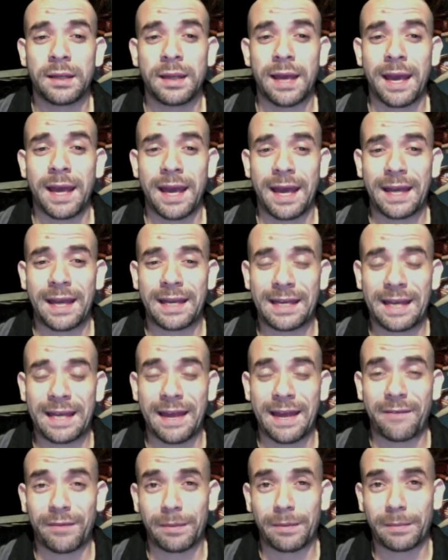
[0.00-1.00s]
and
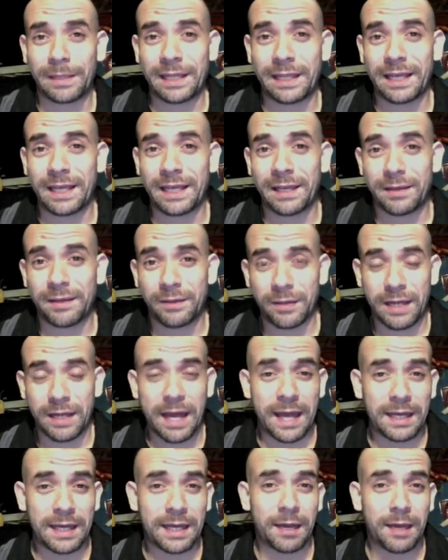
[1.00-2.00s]
inevitably could
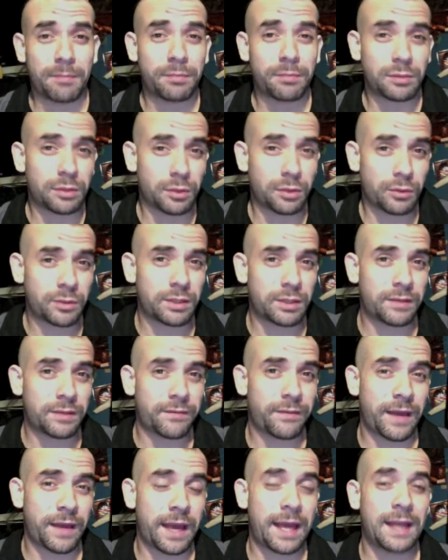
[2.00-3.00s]
end up losing
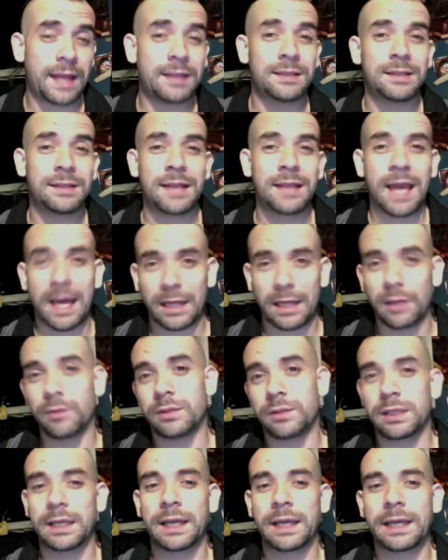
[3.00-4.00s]
fans and
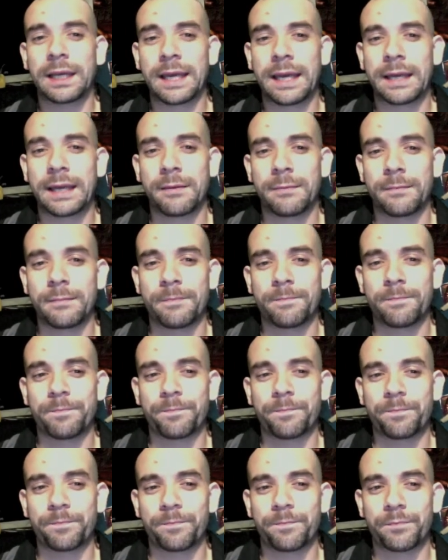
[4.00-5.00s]
losing a gig.
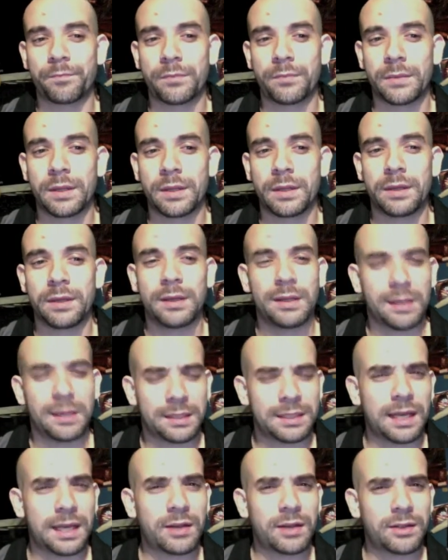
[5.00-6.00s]

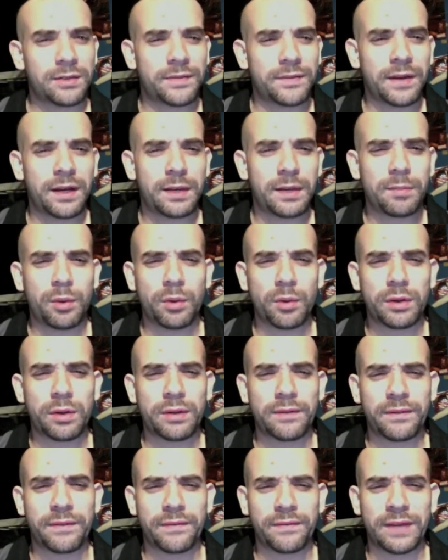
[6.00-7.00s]
Sound is very
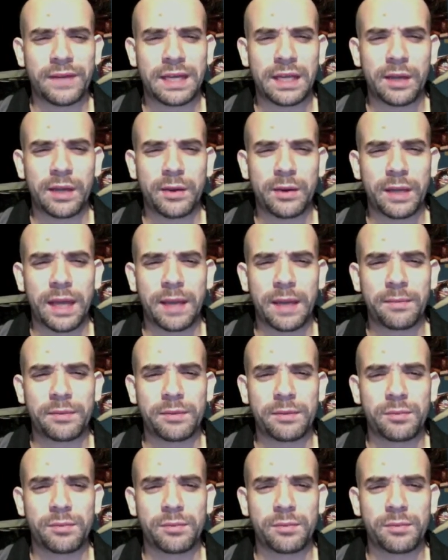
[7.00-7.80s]
important in video games,